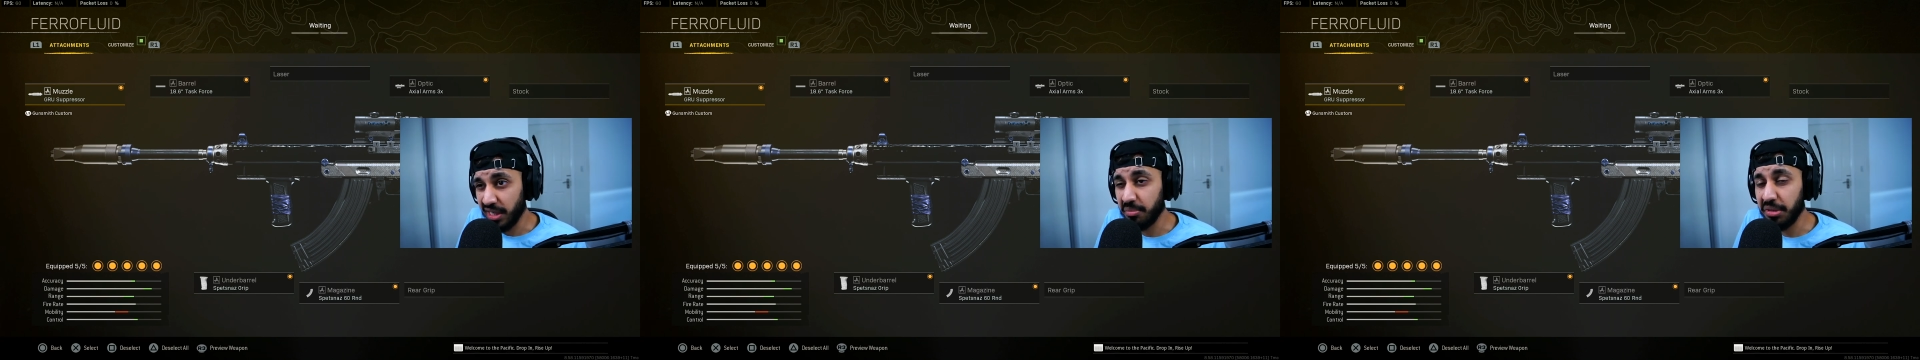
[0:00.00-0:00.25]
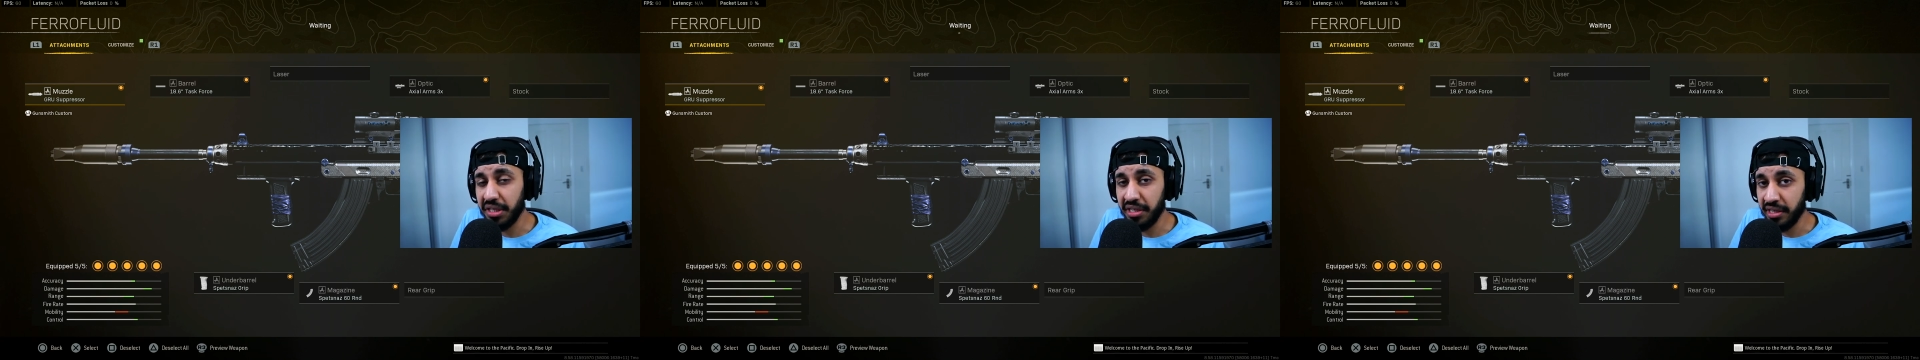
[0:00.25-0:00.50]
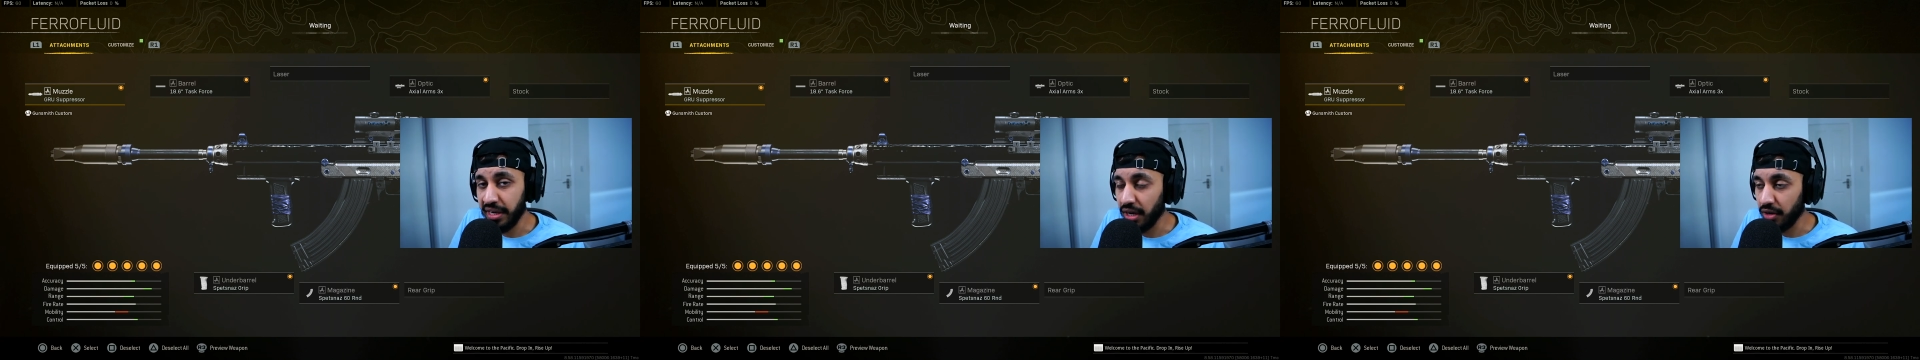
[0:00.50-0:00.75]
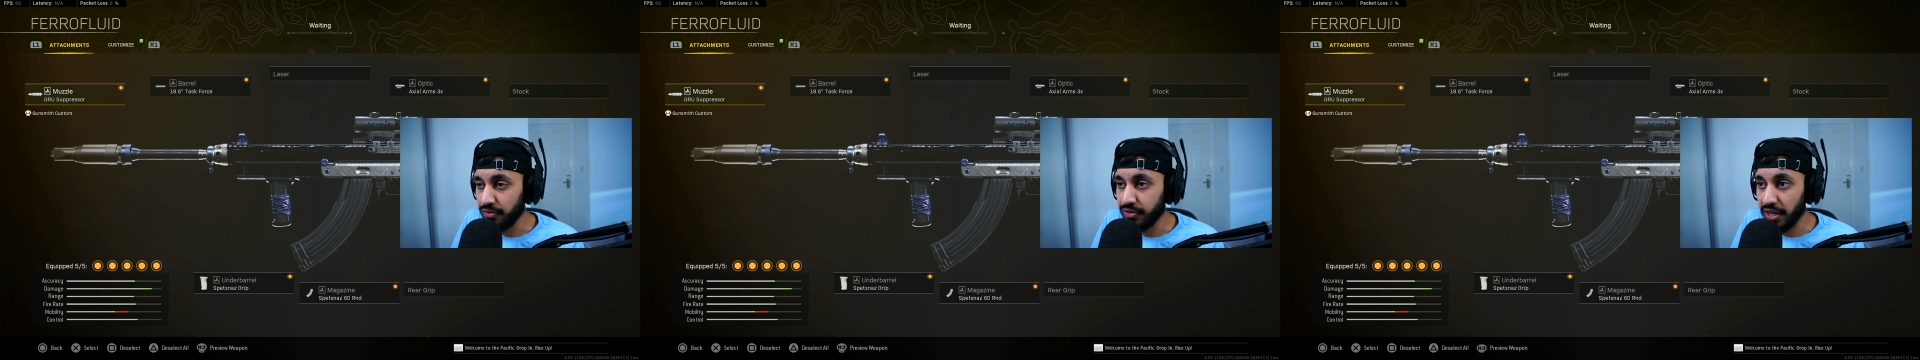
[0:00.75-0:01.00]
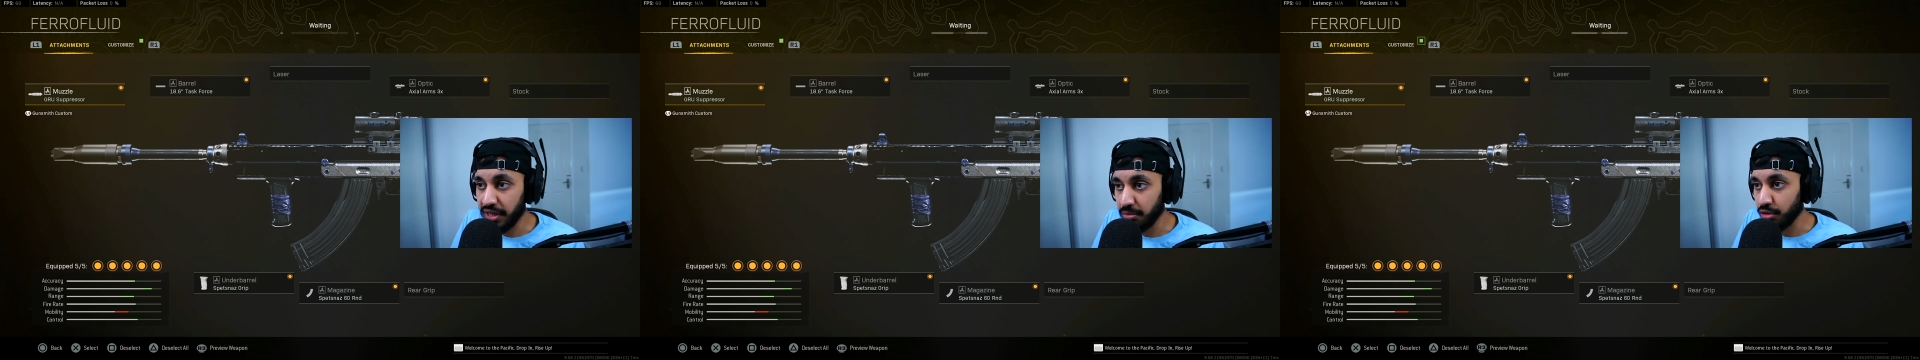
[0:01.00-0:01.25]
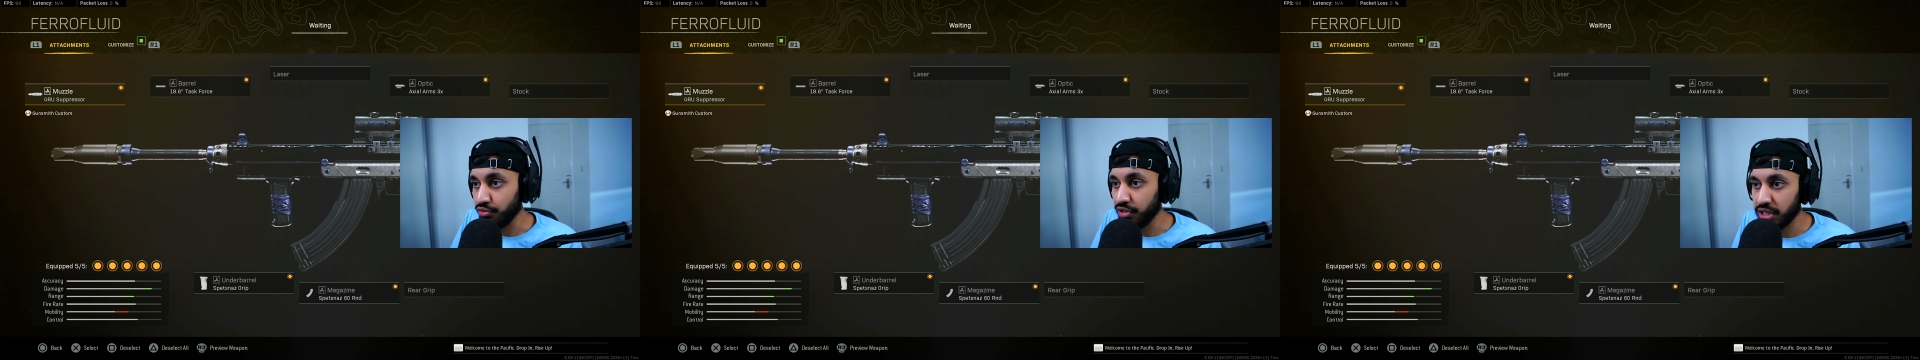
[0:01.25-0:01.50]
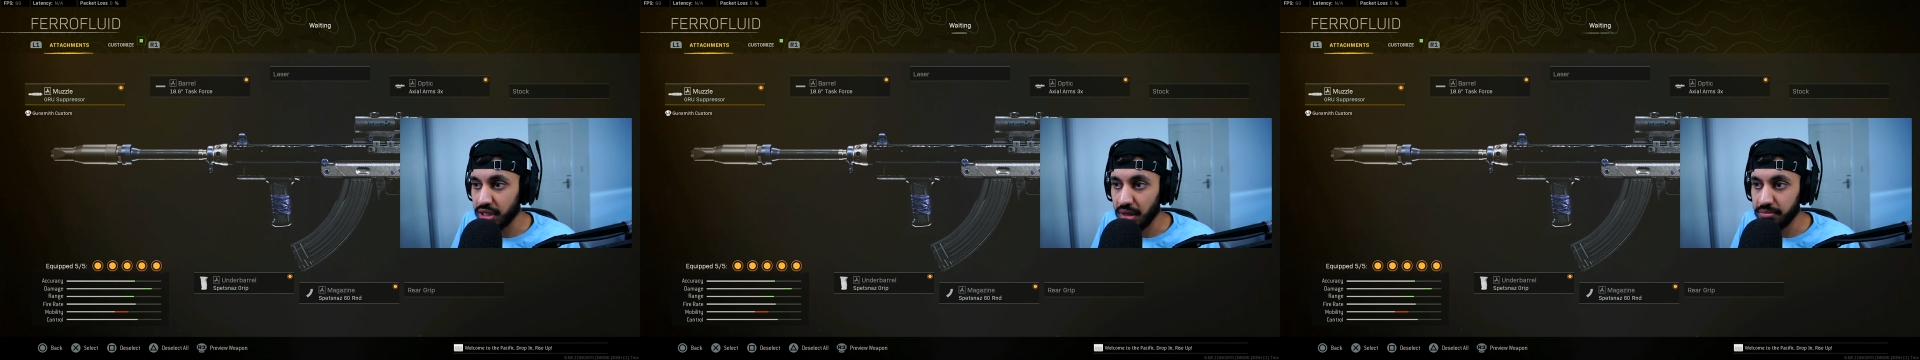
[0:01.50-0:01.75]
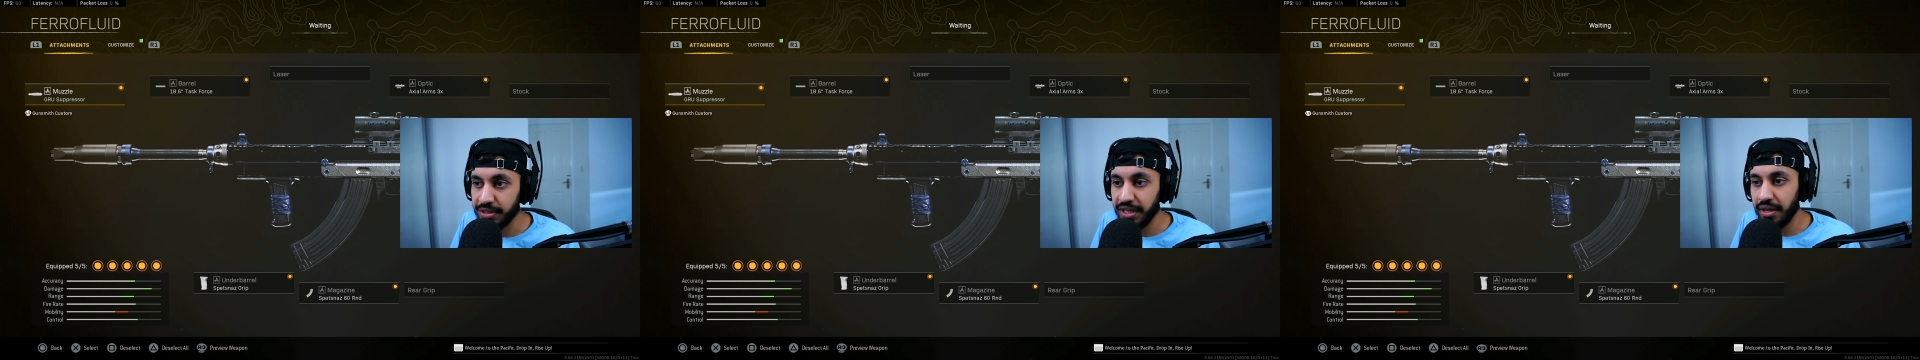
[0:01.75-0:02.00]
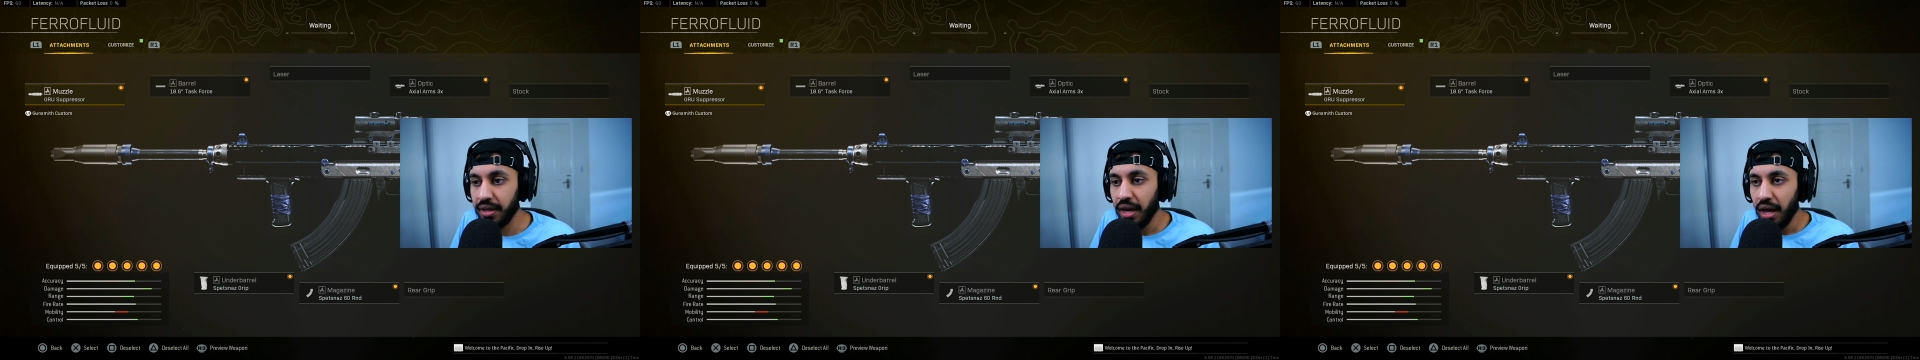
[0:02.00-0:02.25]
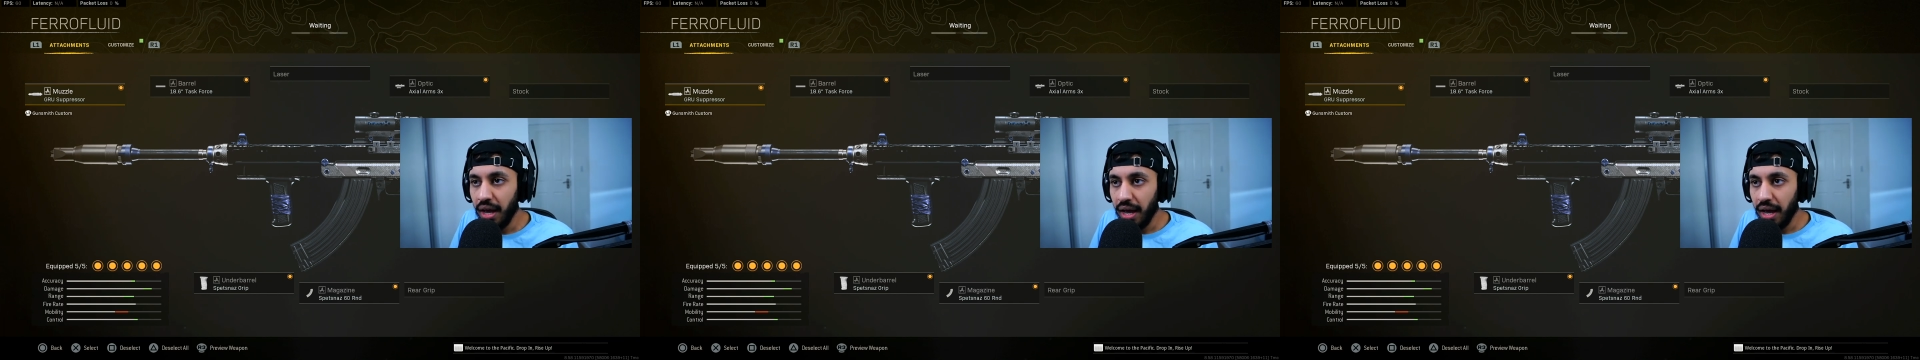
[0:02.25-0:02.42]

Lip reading: completely nerfed in the most recent update.